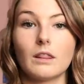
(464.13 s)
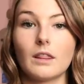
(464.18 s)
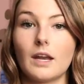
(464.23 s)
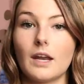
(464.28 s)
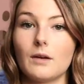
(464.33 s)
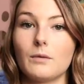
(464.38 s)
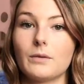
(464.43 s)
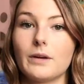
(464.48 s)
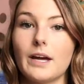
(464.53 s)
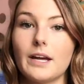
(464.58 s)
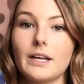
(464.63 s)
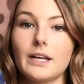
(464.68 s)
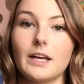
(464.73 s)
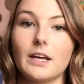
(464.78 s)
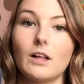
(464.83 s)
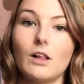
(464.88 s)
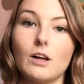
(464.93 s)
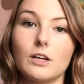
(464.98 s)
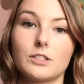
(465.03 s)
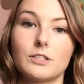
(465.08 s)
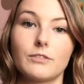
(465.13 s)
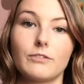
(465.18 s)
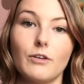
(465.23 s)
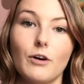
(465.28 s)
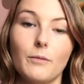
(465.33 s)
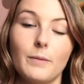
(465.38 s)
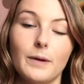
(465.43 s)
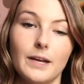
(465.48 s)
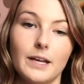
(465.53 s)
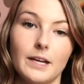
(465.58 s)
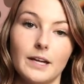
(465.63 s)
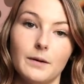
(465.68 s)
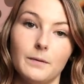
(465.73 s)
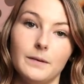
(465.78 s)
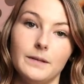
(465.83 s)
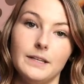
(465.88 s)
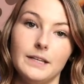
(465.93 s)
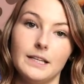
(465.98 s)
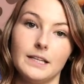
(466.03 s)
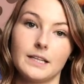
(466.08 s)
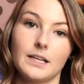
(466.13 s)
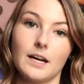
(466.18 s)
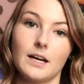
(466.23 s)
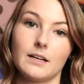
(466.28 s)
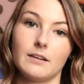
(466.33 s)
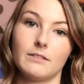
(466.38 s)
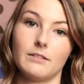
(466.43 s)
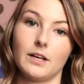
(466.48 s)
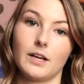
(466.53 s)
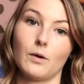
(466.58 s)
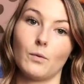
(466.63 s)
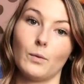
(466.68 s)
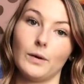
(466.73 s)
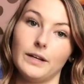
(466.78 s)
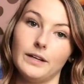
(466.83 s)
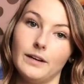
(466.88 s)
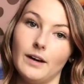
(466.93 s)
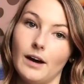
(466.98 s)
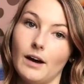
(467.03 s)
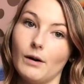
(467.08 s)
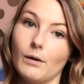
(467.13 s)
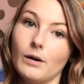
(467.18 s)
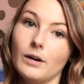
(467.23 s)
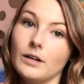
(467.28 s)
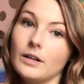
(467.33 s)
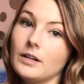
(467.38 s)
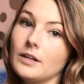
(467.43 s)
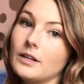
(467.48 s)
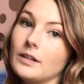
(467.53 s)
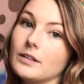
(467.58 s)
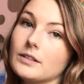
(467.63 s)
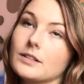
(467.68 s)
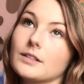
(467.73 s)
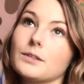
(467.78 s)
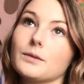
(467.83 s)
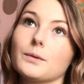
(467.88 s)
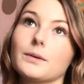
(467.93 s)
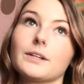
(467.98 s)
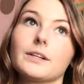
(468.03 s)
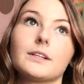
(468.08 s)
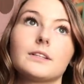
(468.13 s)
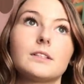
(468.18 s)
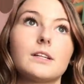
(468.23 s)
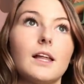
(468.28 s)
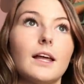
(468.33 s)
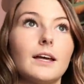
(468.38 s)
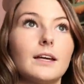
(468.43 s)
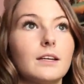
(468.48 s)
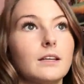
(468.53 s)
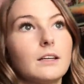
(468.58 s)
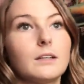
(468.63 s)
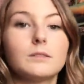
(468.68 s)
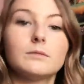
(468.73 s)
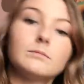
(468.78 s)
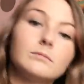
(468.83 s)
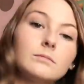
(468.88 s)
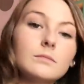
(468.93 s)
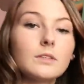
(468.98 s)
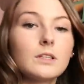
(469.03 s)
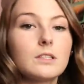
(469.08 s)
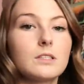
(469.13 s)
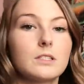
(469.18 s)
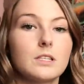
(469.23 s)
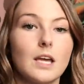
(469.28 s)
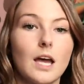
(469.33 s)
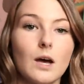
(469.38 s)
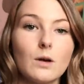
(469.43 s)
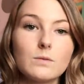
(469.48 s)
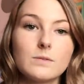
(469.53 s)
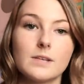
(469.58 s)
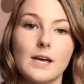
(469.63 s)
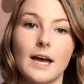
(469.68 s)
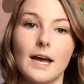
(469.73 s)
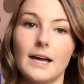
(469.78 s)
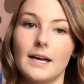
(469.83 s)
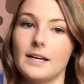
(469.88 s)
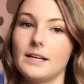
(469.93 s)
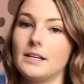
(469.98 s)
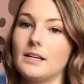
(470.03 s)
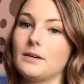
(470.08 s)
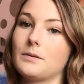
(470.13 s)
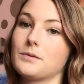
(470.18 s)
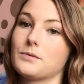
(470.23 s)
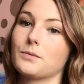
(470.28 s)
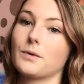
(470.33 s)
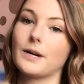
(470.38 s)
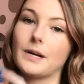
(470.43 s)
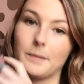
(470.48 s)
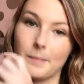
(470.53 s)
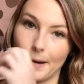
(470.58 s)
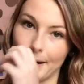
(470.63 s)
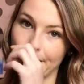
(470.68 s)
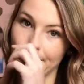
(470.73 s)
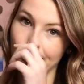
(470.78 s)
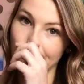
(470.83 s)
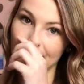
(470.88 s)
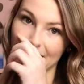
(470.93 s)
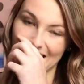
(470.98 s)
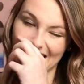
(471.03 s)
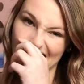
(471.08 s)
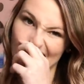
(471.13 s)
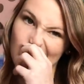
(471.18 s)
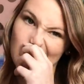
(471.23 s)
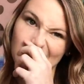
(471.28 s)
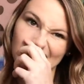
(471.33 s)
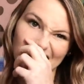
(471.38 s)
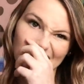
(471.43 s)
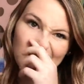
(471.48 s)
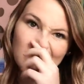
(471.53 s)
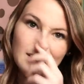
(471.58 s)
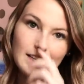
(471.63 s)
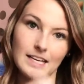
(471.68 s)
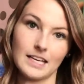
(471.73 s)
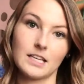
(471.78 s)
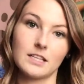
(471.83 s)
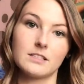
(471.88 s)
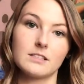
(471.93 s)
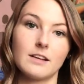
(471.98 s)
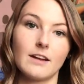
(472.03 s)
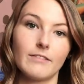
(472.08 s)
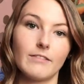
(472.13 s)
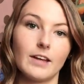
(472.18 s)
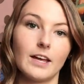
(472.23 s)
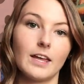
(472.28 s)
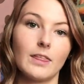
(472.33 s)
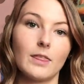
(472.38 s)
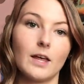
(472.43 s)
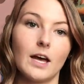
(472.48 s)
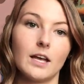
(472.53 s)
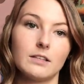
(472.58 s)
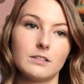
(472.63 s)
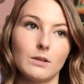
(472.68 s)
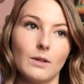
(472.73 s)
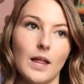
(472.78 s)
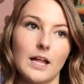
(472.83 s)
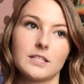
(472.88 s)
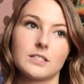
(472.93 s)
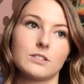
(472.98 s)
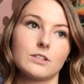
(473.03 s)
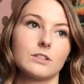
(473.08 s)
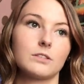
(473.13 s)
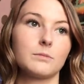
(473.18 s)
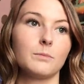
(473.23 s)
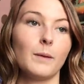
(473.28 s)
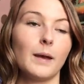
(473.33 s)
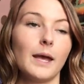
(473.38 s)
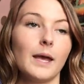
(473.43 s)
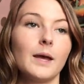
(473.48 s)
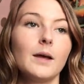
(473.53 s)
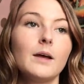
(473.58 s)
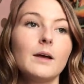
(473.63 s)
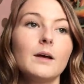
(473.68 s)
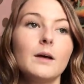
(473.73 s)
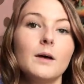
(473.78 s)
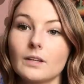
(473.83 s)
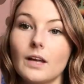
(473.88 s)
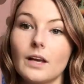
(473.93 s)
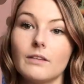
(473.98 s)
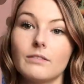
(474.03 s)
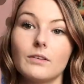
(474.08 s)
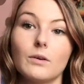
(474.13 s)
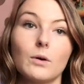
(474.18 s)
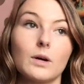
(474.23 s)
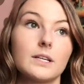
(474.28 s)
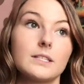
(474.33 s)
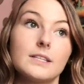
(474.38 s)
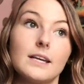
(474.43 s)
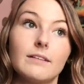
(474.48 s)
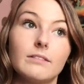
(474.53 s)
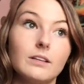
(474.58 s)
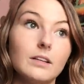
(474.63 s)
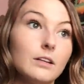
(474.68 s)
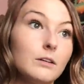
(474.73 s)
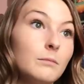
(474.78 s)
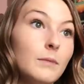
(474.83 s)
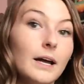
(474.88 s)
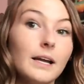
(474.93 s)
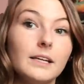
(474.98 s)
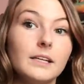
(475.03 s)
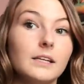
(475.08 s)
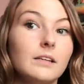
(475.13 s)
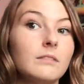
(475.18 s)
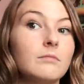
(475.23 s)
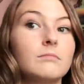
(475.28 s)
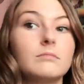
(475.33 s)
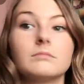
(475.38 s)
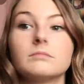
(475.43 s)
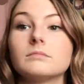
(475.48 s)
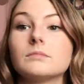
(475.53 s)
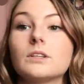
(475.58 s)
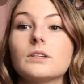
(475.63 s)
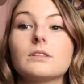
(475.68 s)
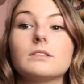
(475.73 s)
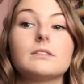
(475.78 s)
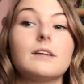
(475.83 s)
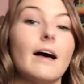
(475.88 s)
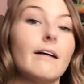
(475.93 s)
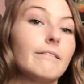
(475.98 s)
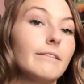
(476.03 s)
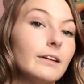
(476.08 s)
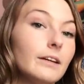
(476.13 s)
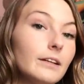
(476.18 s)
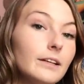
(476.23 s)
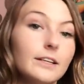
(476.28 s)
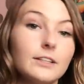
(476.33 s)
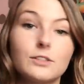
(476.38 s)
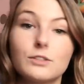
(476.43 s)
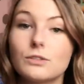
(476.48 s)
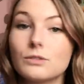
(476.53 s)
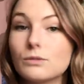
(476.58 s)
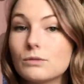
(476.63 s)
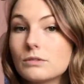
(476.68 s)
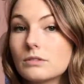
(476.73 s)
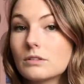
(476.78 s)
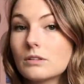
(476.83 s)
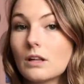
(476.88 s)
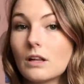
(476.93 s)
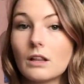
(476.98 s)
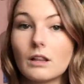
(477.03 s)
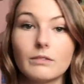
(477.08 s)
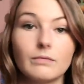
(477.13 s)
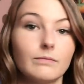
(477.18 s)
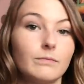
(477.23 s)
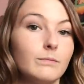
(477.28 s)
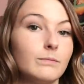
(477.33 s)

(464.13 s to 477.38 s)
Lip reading: that I would kind of get claustrophobic and I would need kind of like a window in order to like, you know, see outside. I was worried about getting seasick and stuff like that, so that's just me. If you want to save a little money, definitely choose the